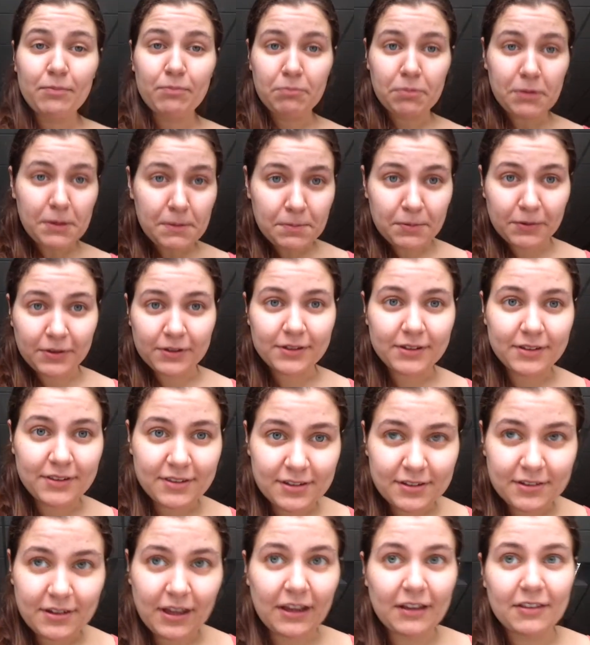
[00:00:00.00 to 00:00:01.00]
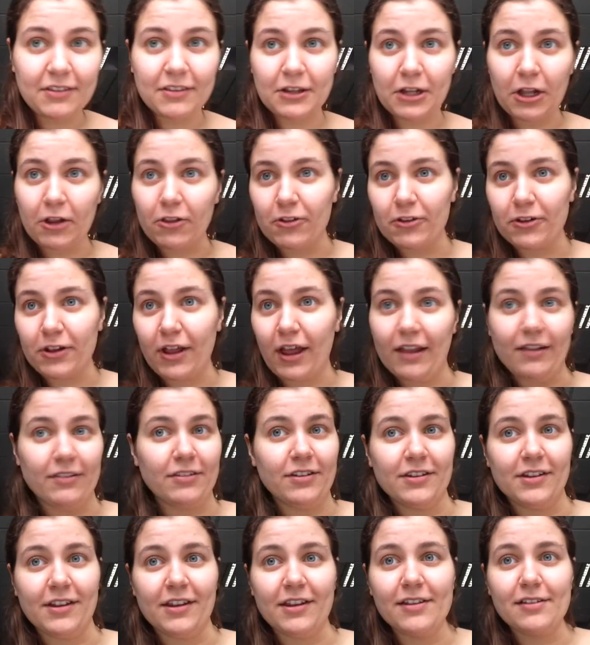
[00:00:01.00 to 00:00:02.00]
people in states and other
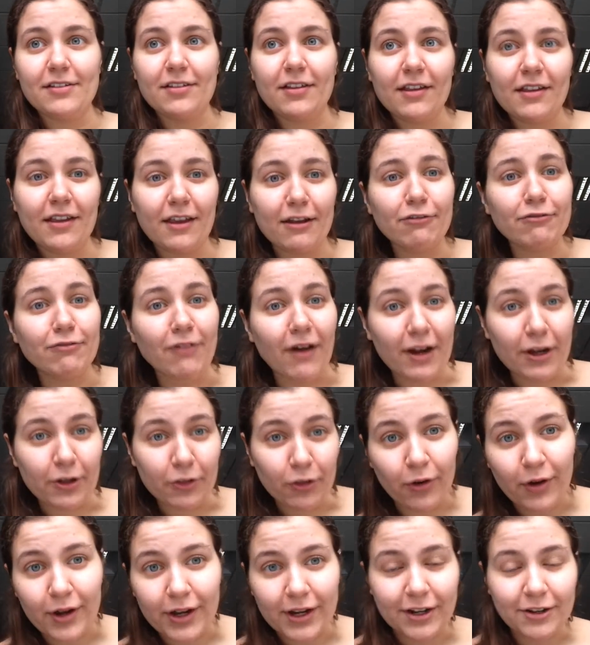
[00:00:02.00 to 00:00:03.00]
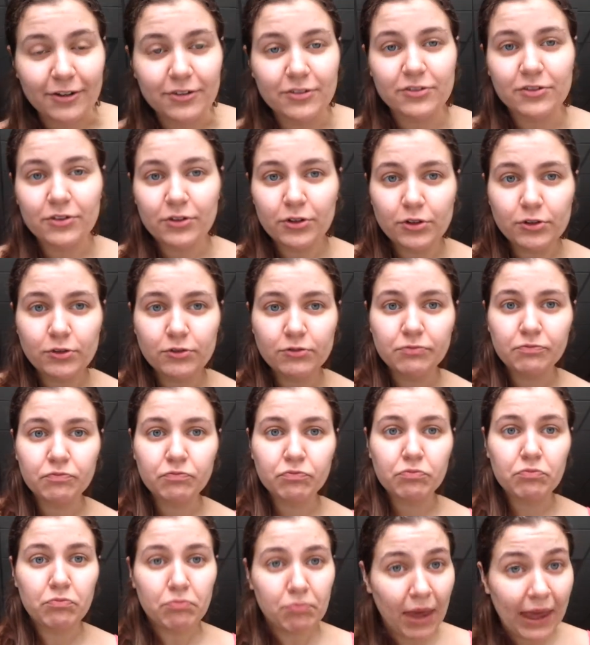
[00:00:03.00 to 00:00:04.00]
entities can find lawyers to
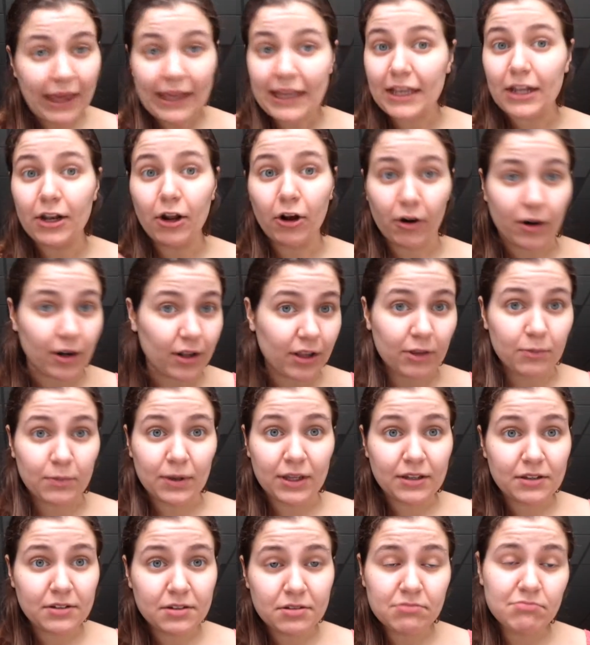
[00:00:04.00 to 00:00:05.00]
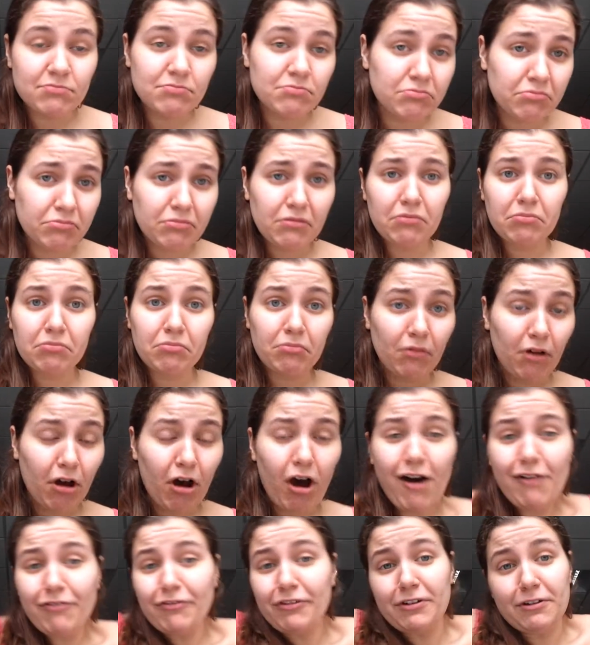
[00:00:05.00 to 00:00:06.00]
make an argument,
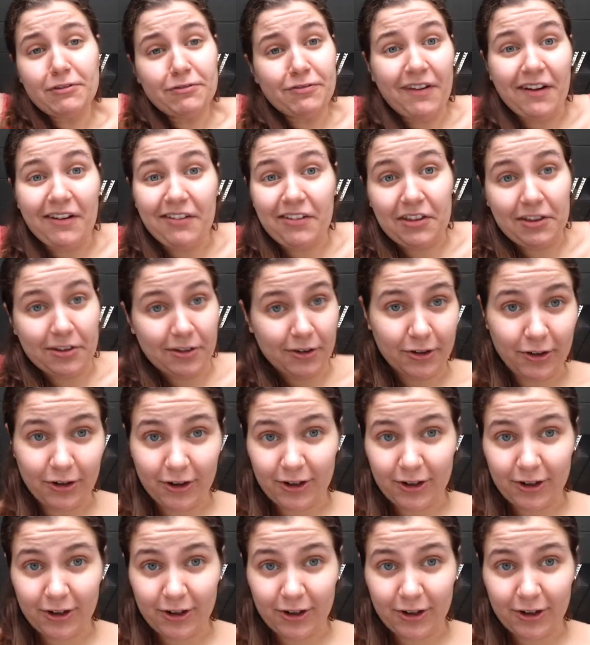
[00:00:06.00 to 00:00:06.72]
often a fairly good